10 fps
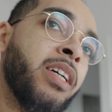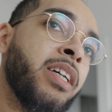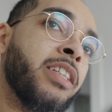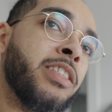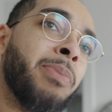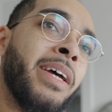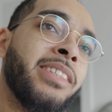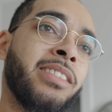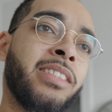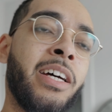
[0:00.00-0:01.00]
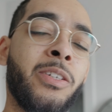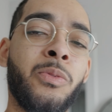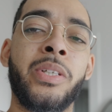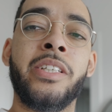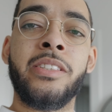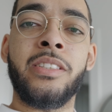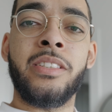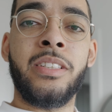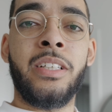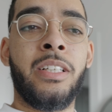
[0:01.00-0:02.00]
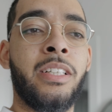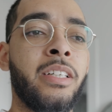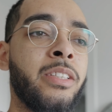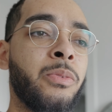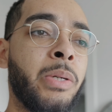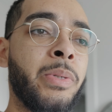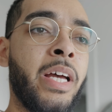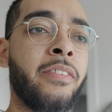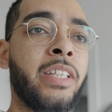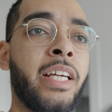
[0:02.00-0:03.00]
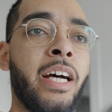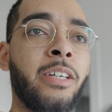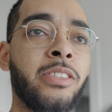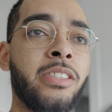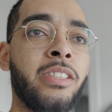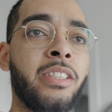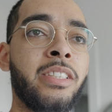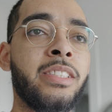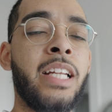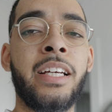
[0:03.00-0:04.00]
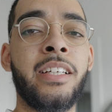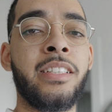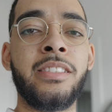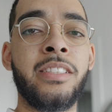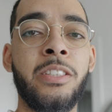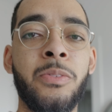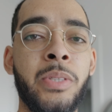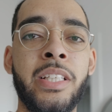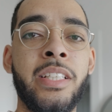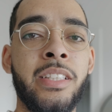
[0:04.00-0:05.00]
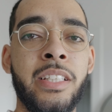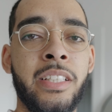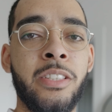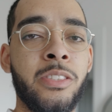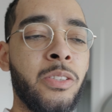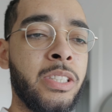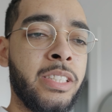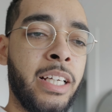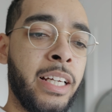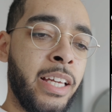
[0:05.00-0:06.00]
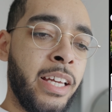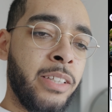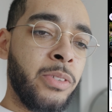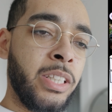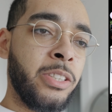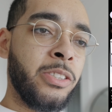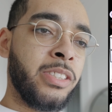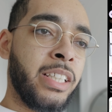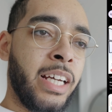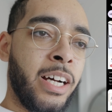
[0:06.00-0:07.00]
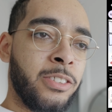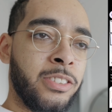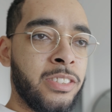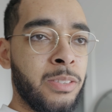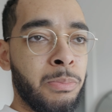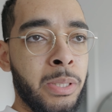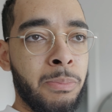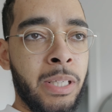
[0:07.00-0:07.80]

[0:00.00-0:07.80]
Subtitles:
The space is kind of weird. The way we have the couch, it's not going to center with anything else. So it's like I can't really use the couch to put it